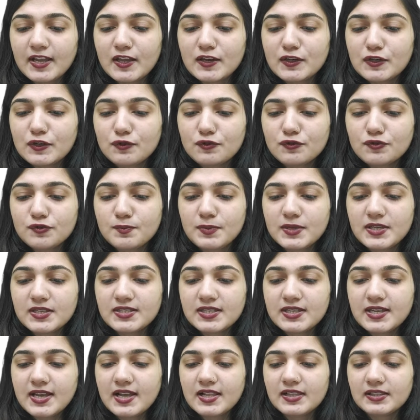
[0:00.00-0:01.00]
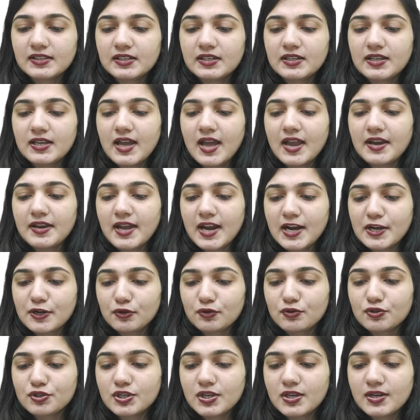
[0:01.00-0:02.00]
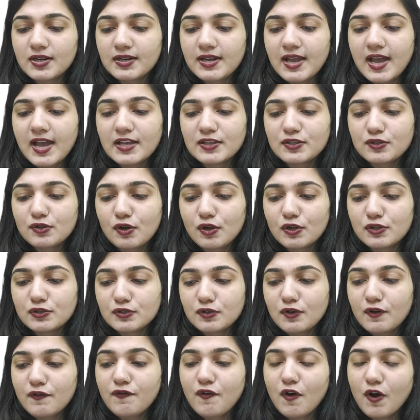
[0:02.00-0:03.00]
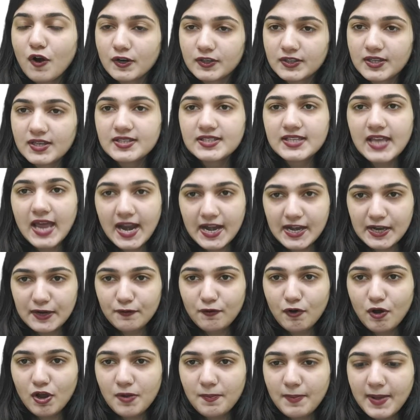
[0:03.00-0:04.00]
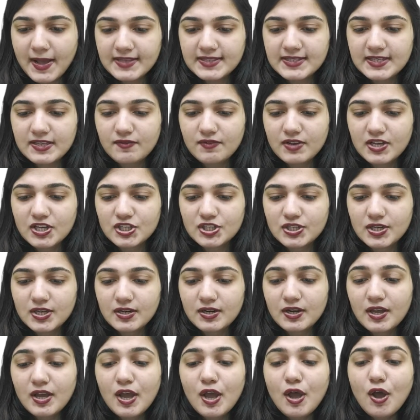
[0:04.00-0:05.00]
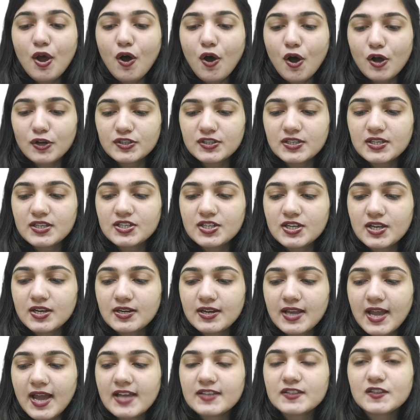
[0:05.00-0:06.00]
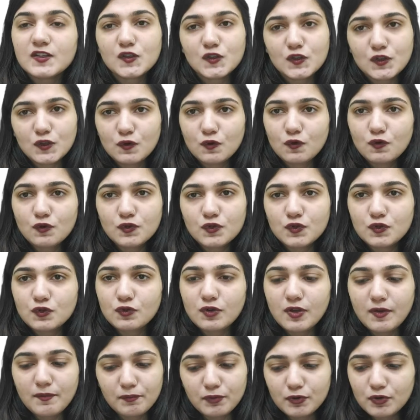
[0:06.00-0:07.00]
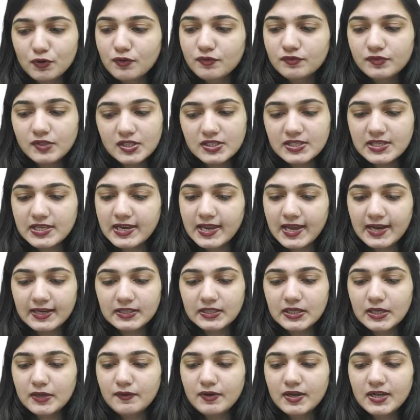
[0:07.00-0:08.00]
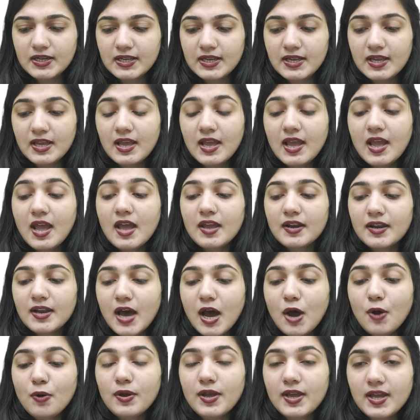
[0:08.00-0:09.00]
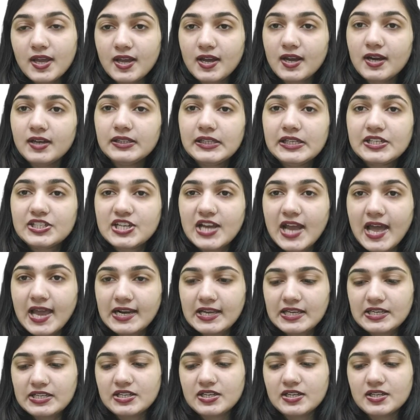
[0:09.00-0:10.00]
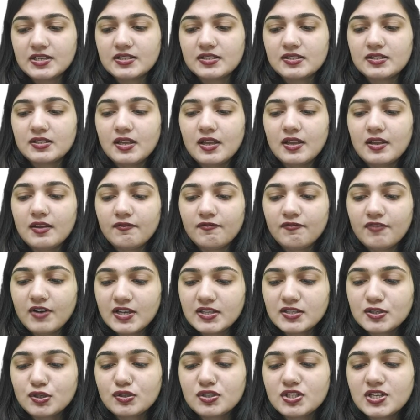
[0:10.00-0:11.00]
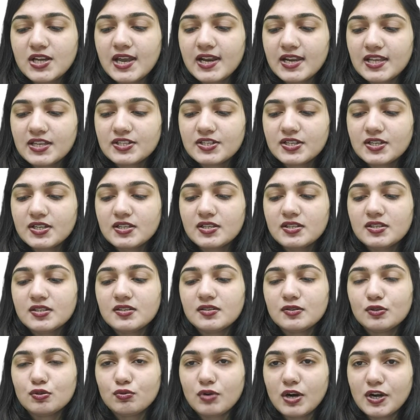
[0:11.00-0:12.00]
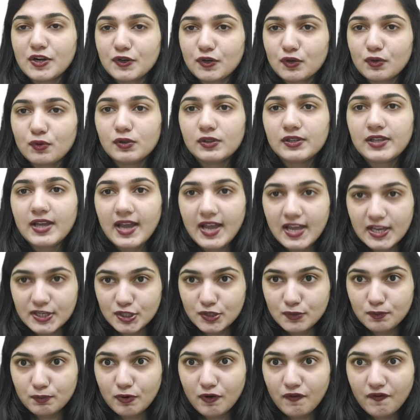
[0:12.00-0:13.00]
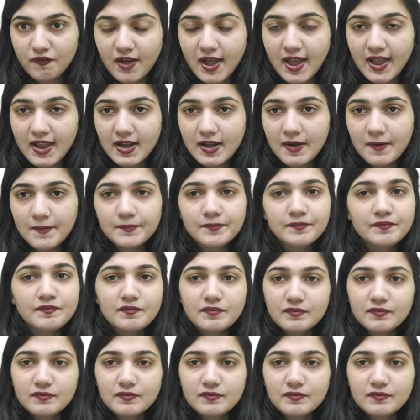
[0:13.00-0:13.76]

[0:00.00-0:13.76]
can use BCl3 and nitrogen gas also for the sidewall passivation. Oxygen gas is used to improve the selectivity. Now here the challenges. First challenge is to control the etch profile.